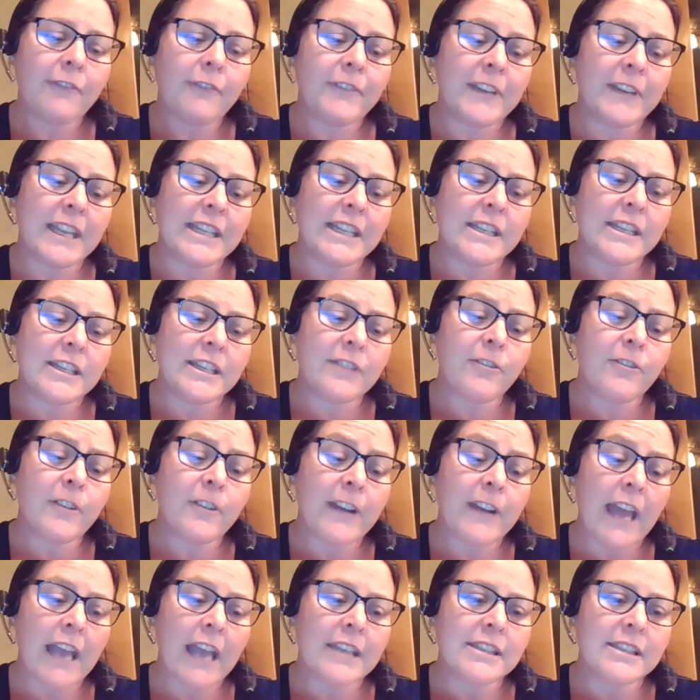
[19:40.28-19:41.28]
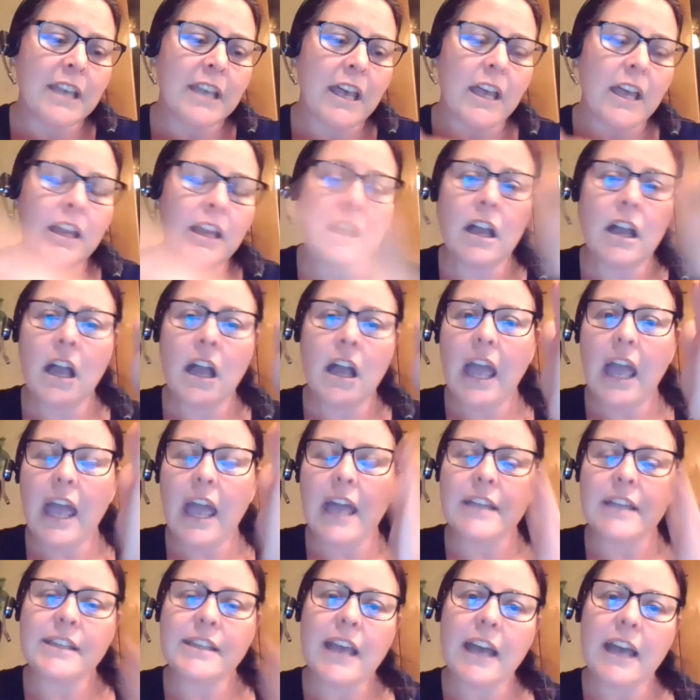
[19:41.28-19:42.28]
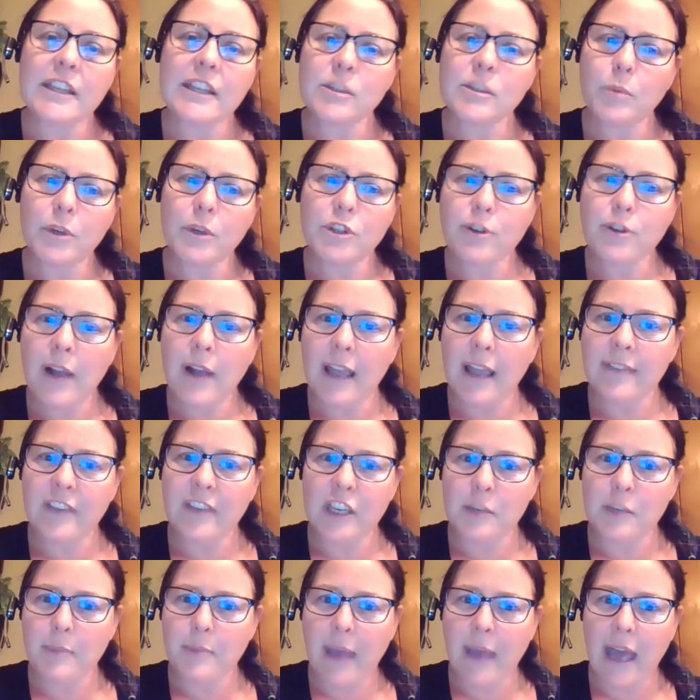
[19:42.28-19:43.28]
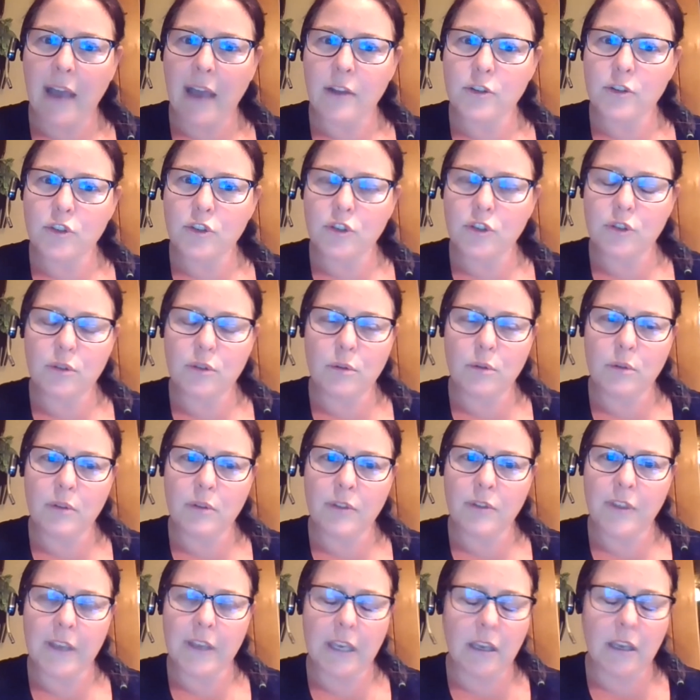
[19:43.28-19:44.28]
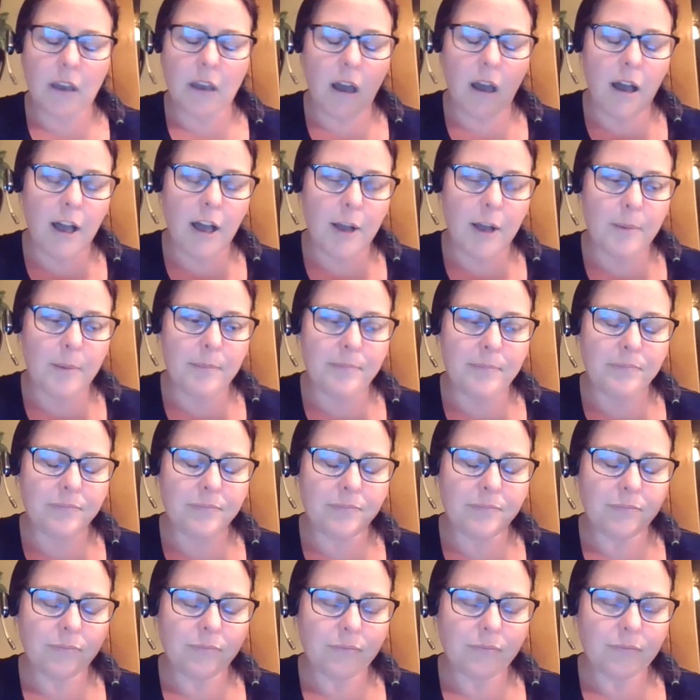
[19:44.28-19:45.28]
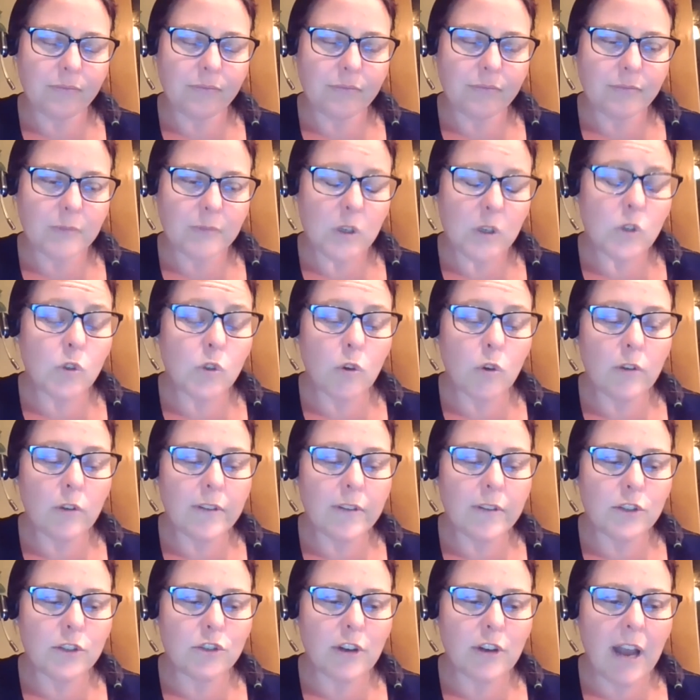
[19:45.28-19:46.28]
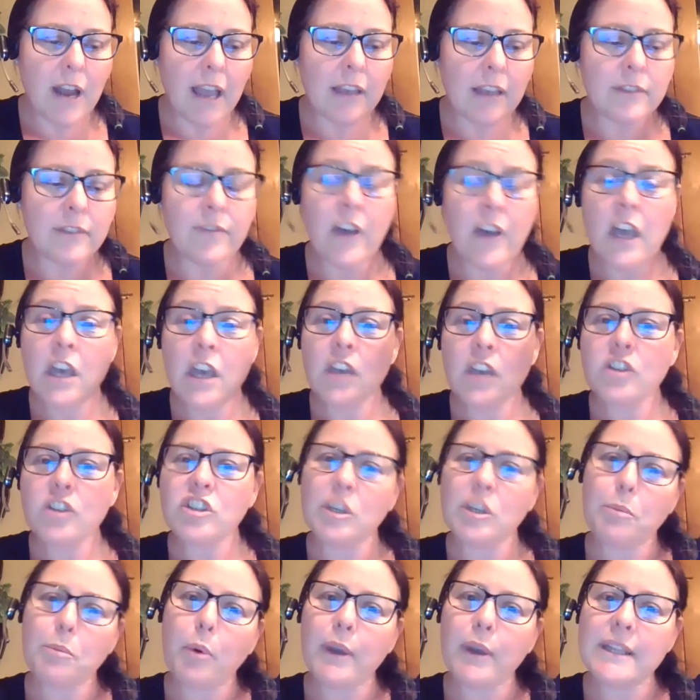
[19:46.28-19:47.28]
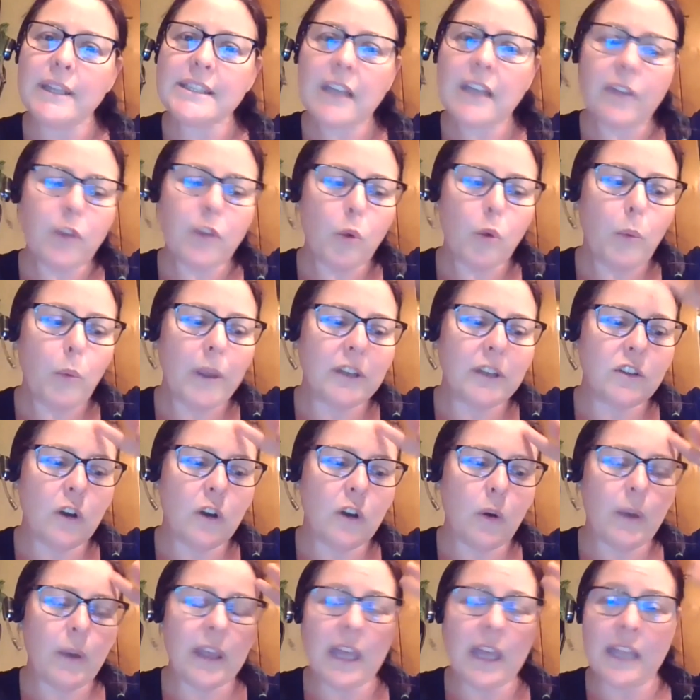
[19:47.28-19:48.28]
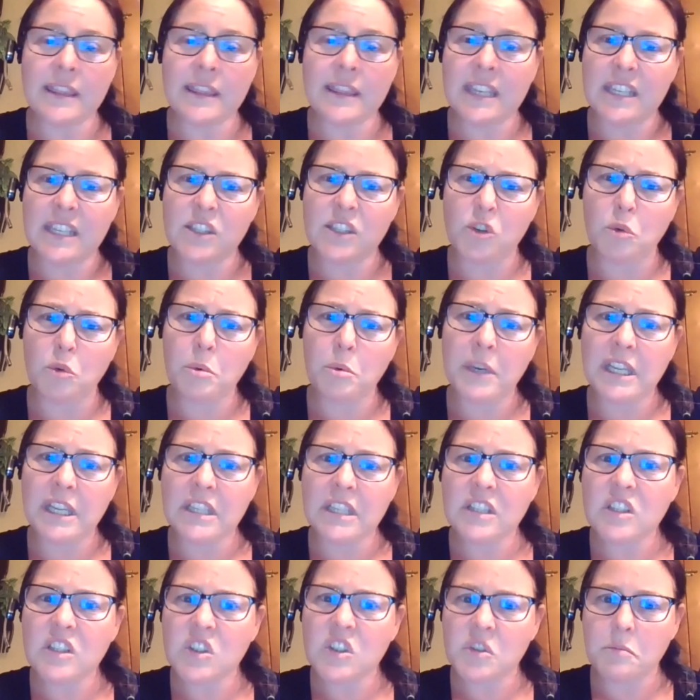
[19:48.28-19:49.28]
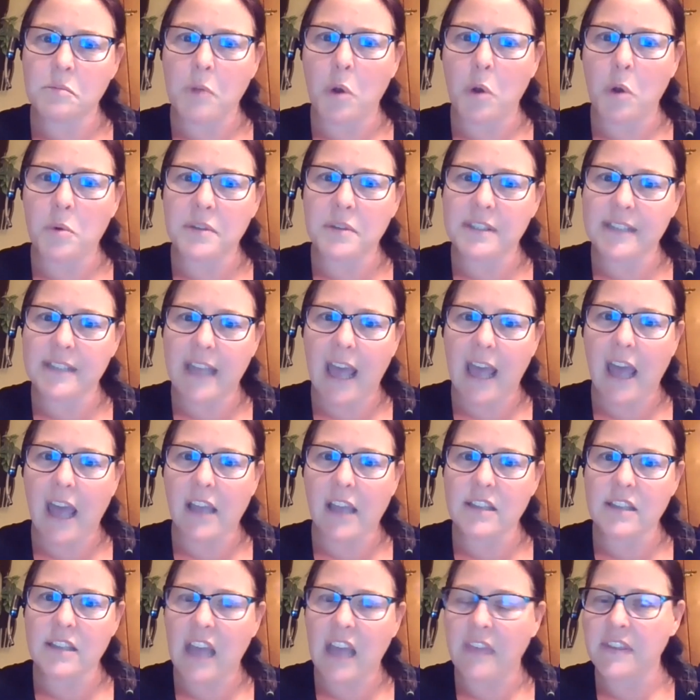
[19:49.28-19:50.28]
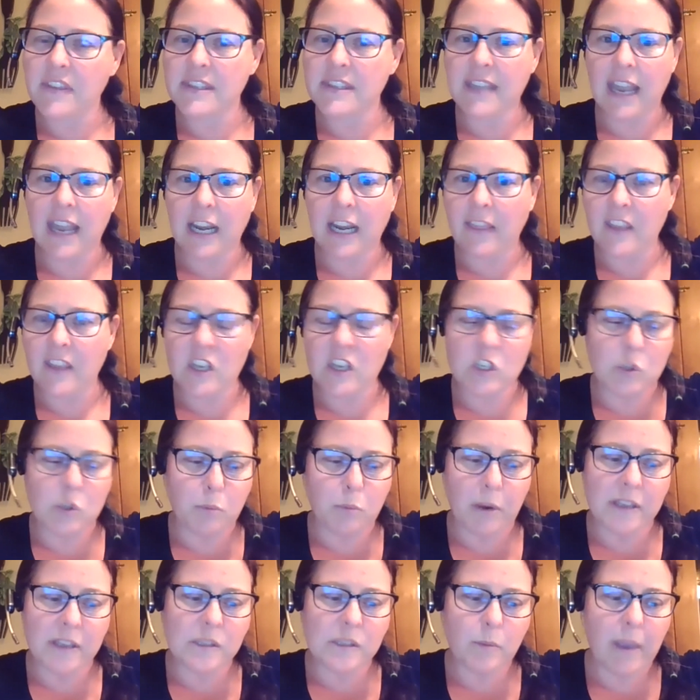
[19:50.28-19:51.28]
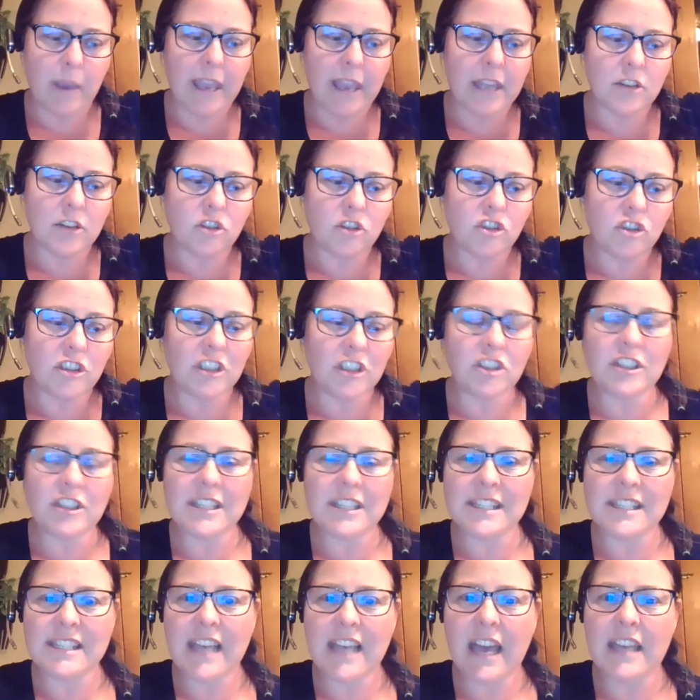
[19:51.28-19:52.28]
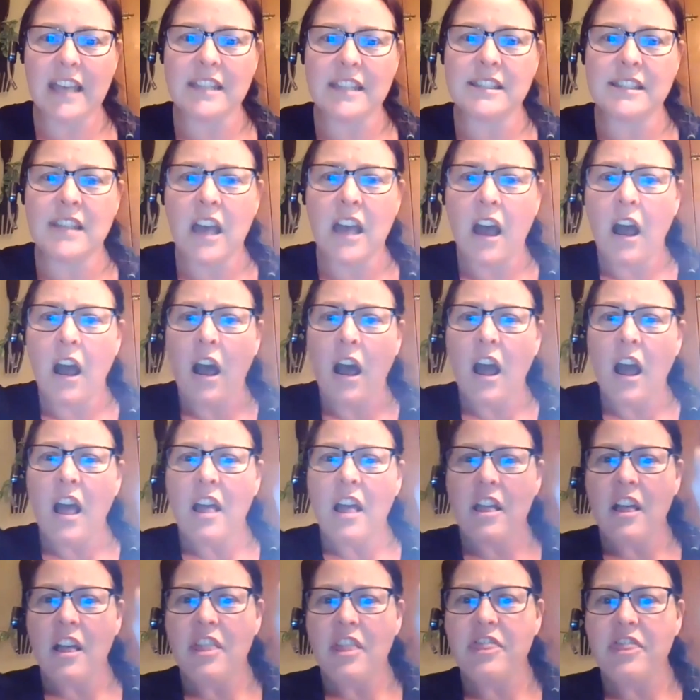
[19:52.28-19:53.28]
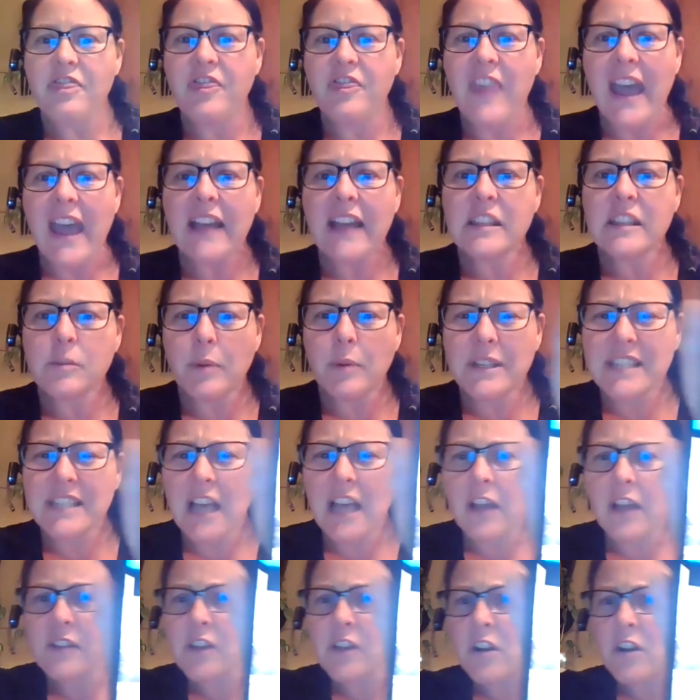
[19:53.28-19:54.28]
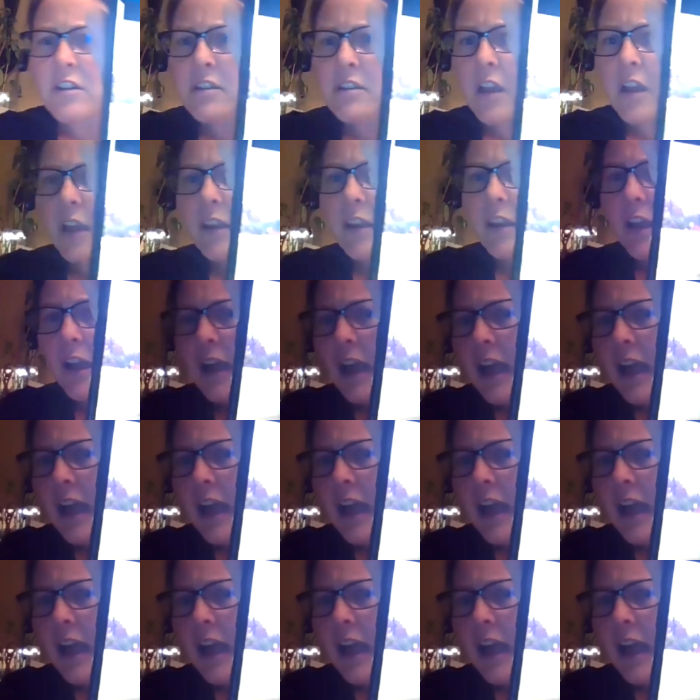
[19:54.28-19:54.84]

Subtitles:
at a different exit. And as we're driving back to the service drive, she points out the window at these green smokestacks on the side of the expressway. And she just says, that's what tells our Nana